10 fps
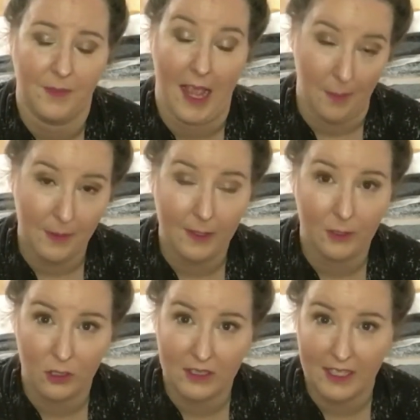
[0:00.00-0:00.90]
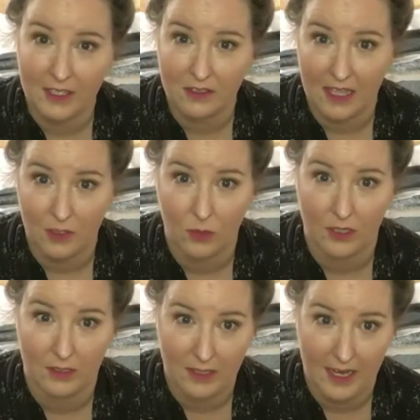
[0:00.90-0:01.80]
app looks like, so that you
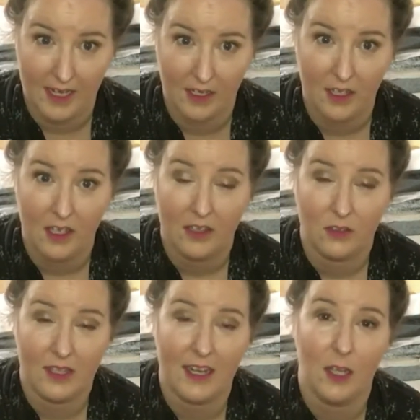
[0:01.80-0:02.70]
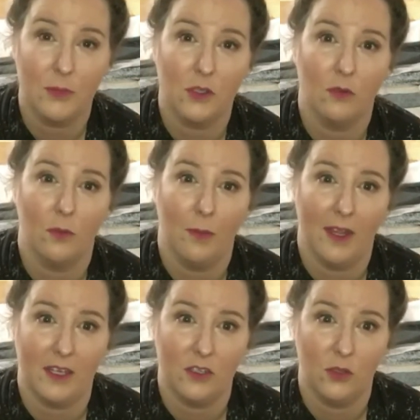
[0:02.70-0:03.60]
can take, so that helps you
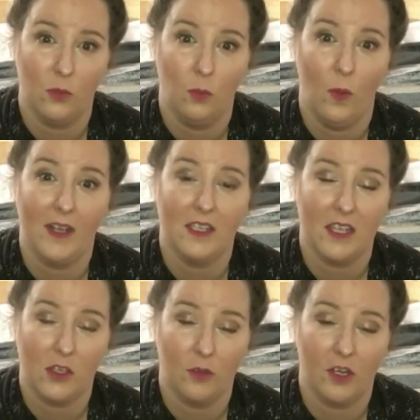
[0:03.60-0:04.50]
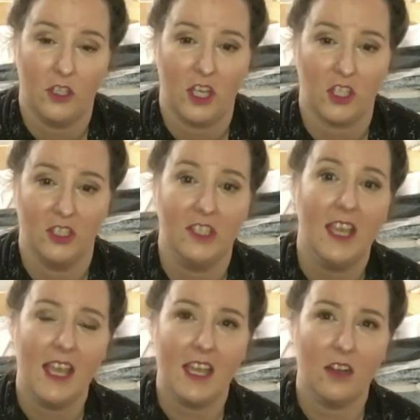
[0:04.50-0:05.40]
remind you when to take your injections,
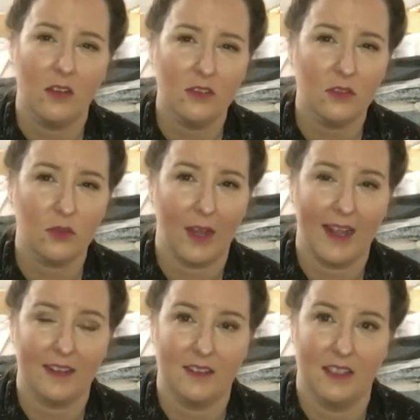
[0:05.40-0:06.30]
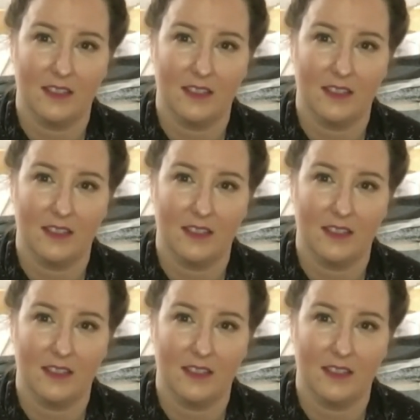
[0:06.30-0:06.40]
and it also tracks the